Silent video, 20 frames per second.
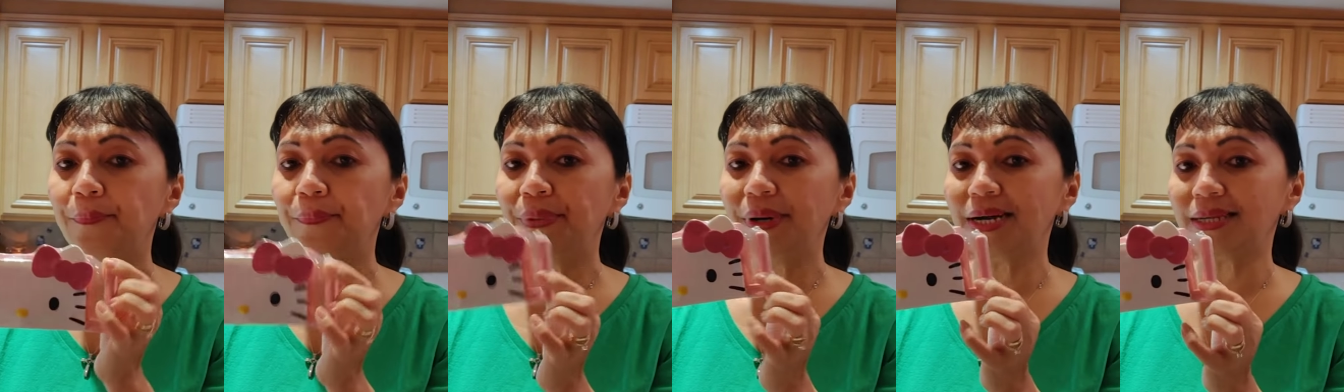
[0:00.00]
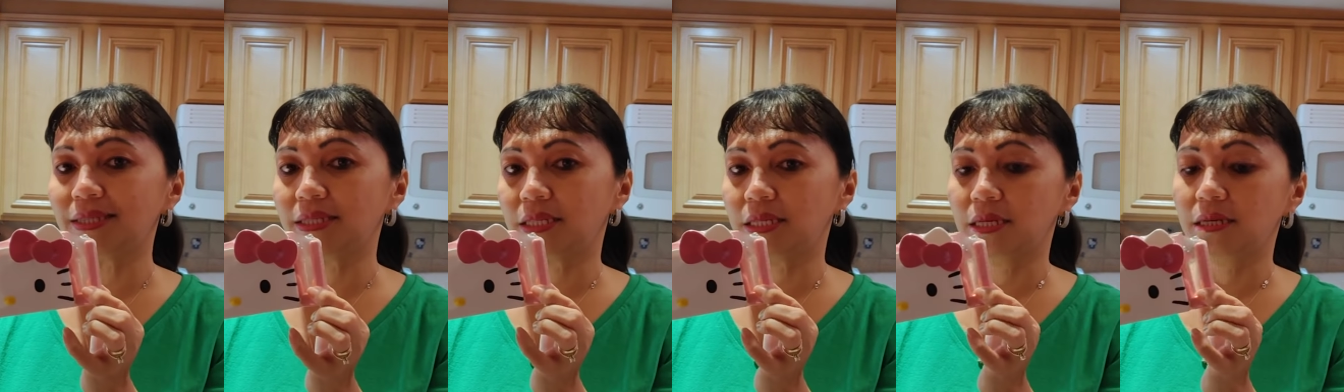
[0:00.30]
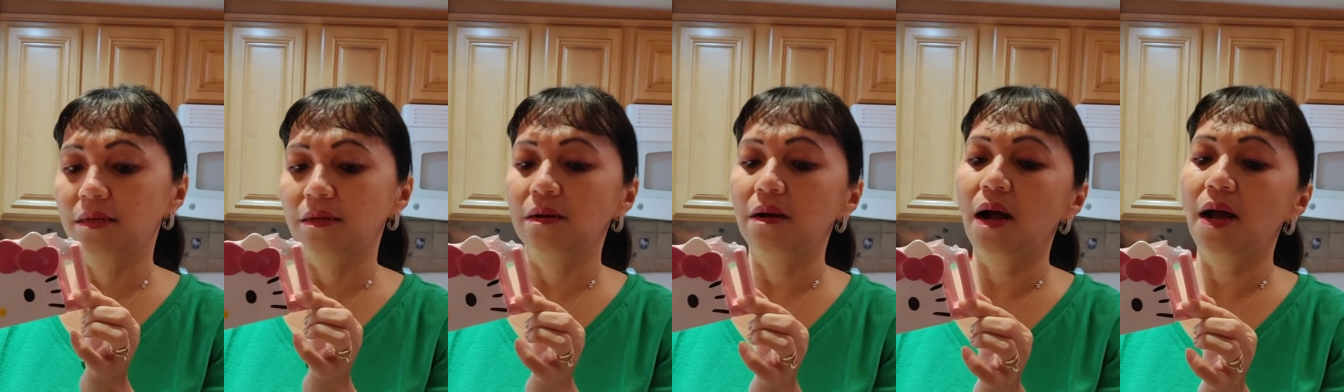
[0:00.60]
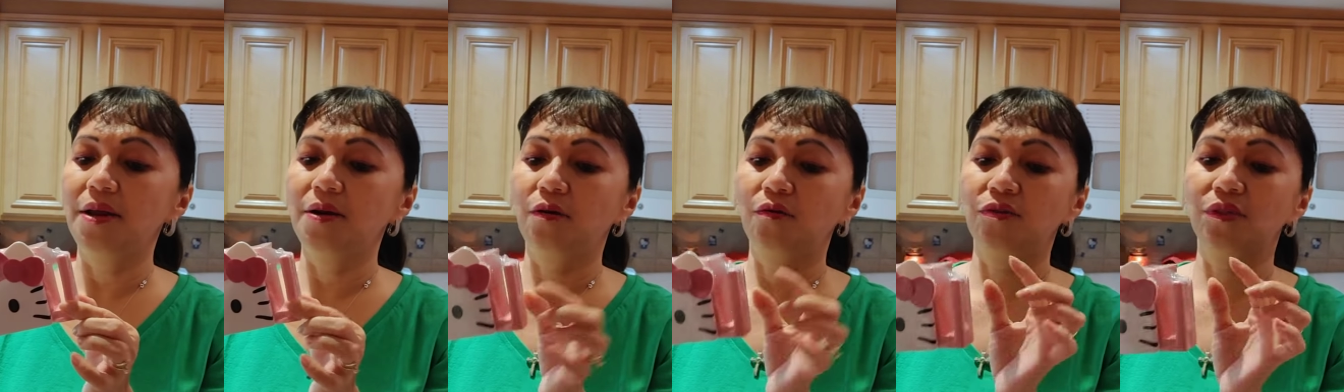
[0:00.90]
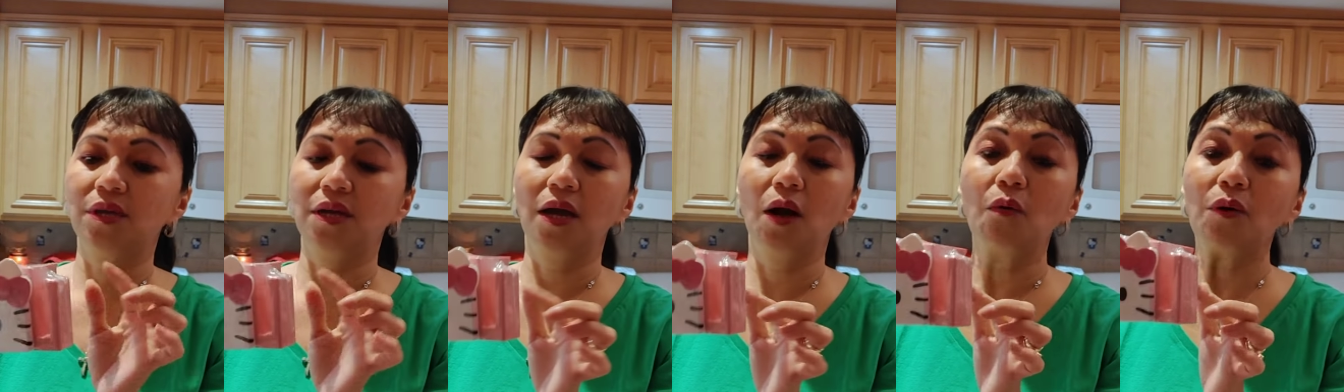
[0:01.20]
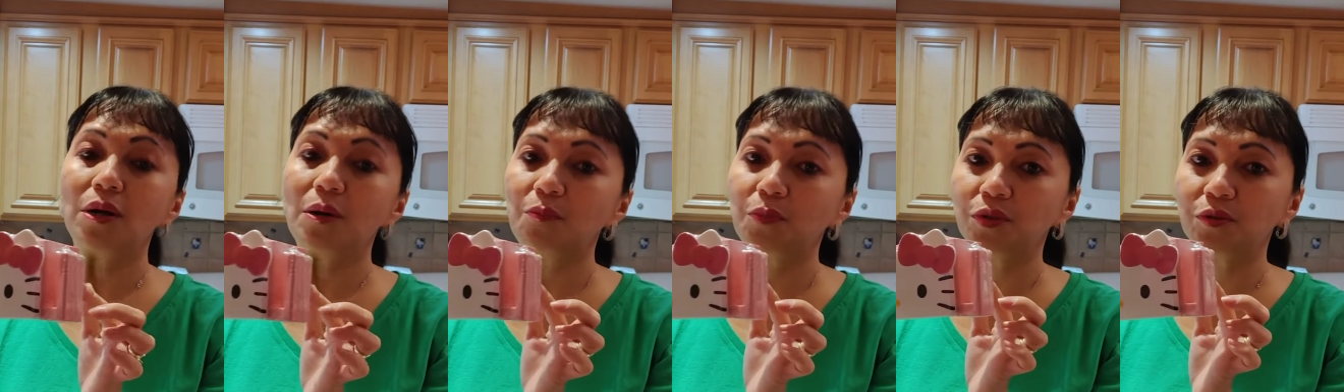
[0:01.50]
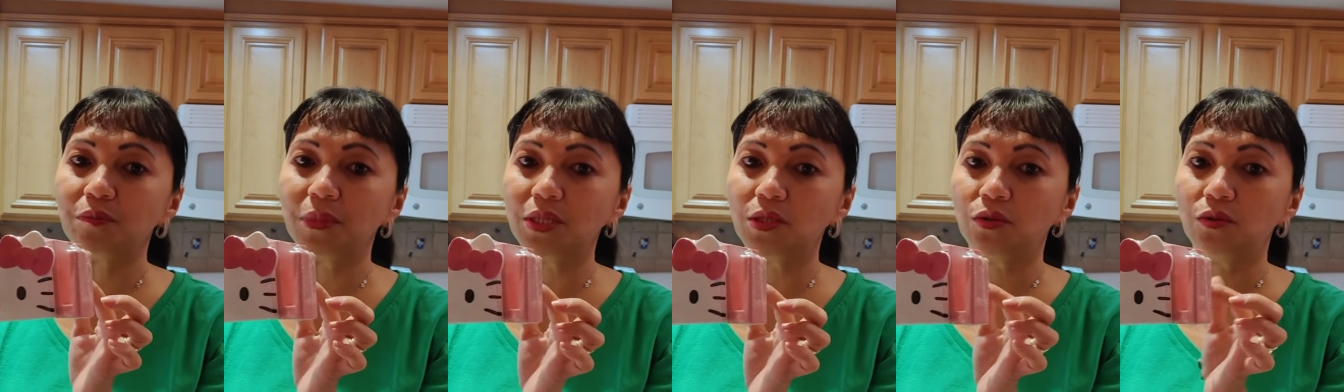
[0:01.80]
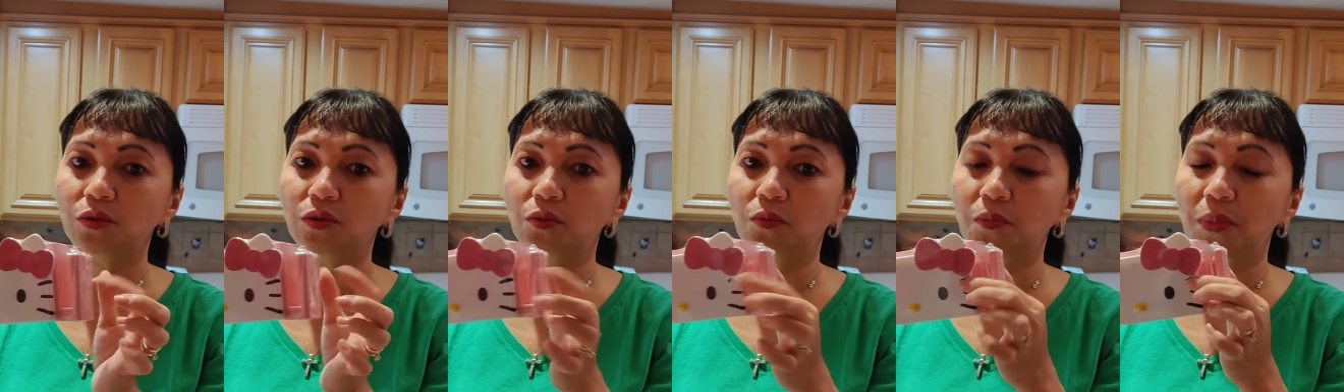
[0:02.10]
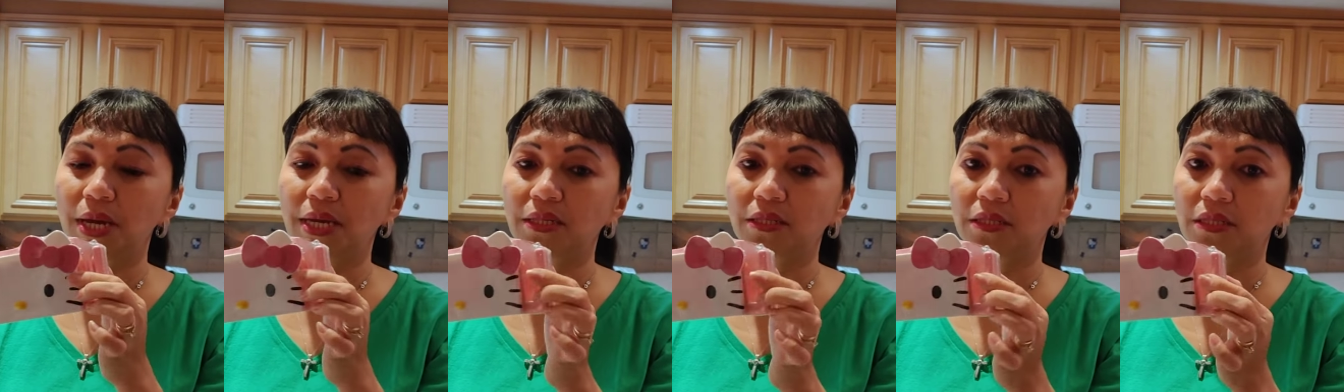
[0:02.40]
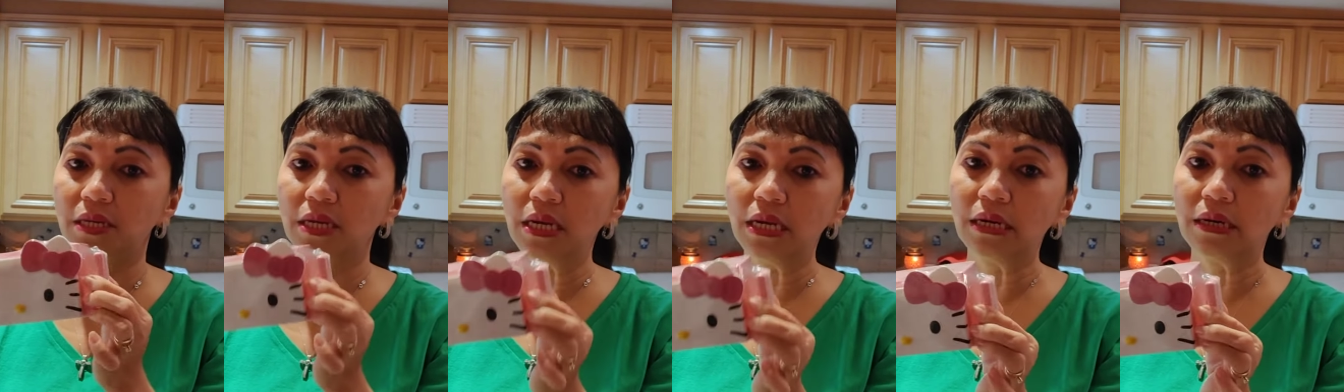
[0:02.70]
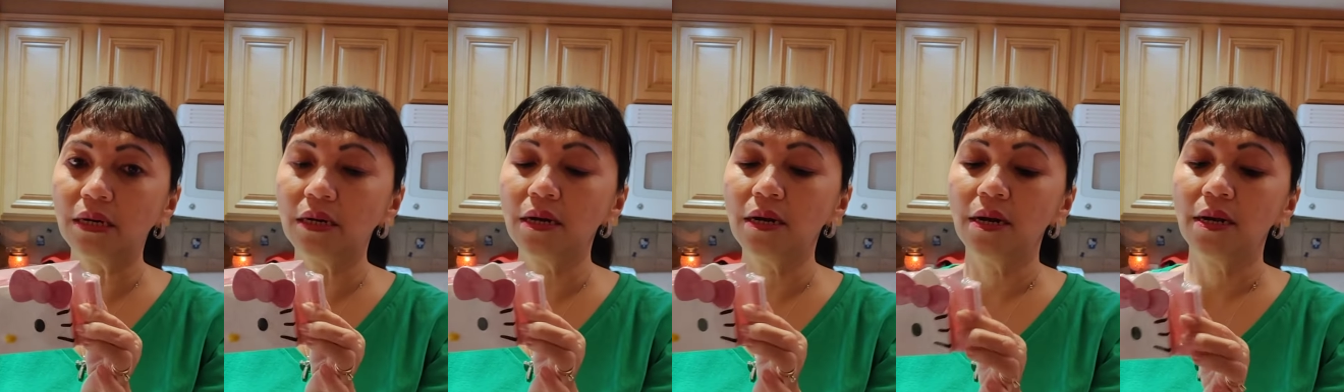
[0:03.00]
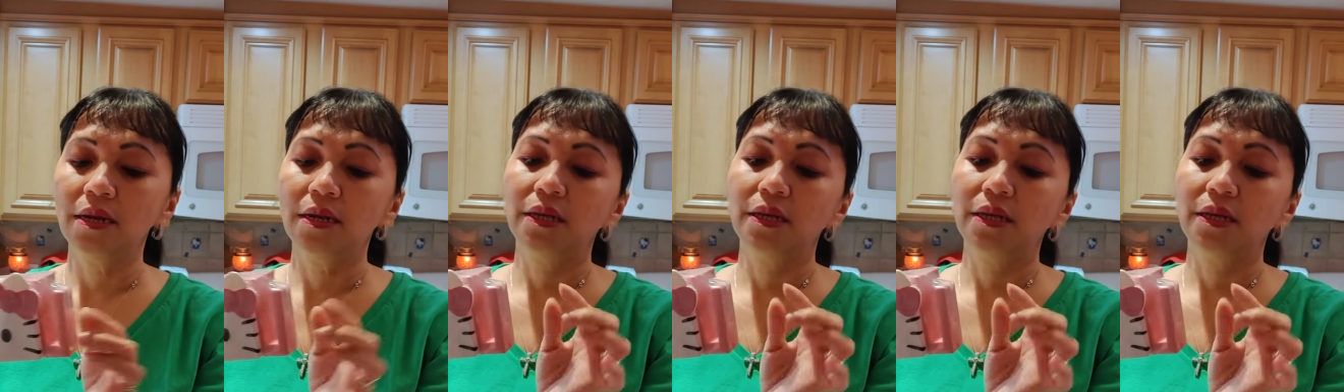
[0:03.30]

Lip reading: But I don't think I want to put my toothpaste here.